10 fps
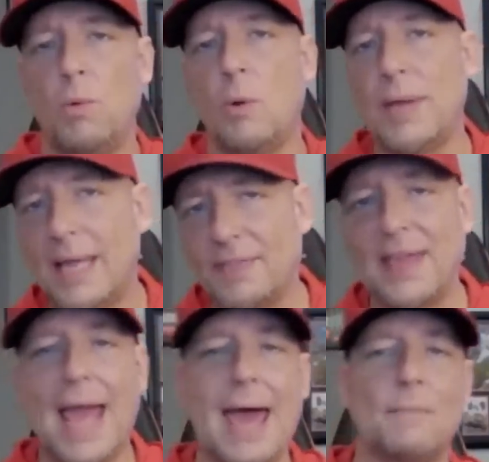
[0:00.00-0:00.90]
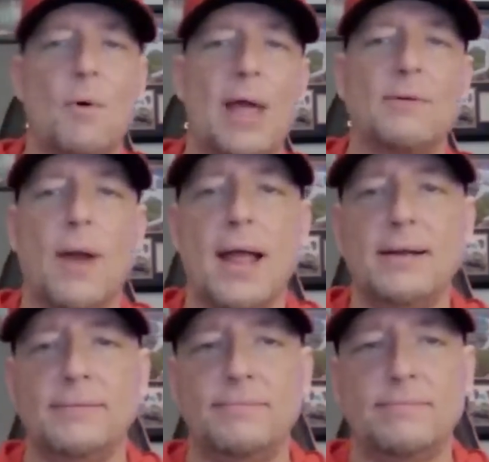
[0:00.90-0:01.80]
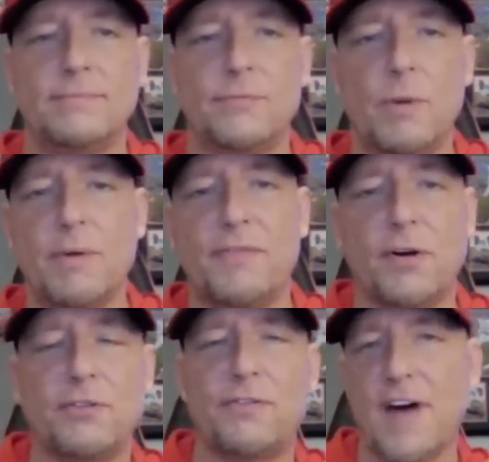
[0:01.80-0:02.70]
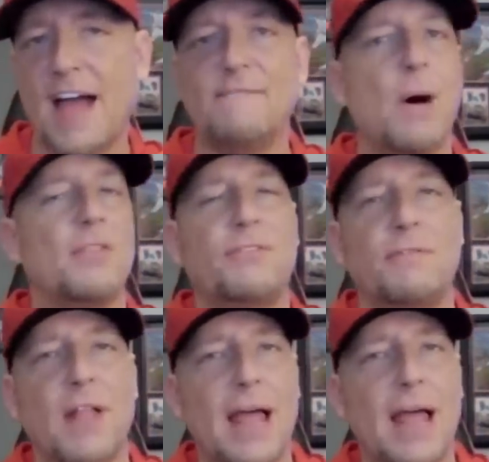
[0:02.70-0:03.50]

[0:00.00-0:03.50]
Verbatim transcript: Will we get the Adam Wainwright from the first five months of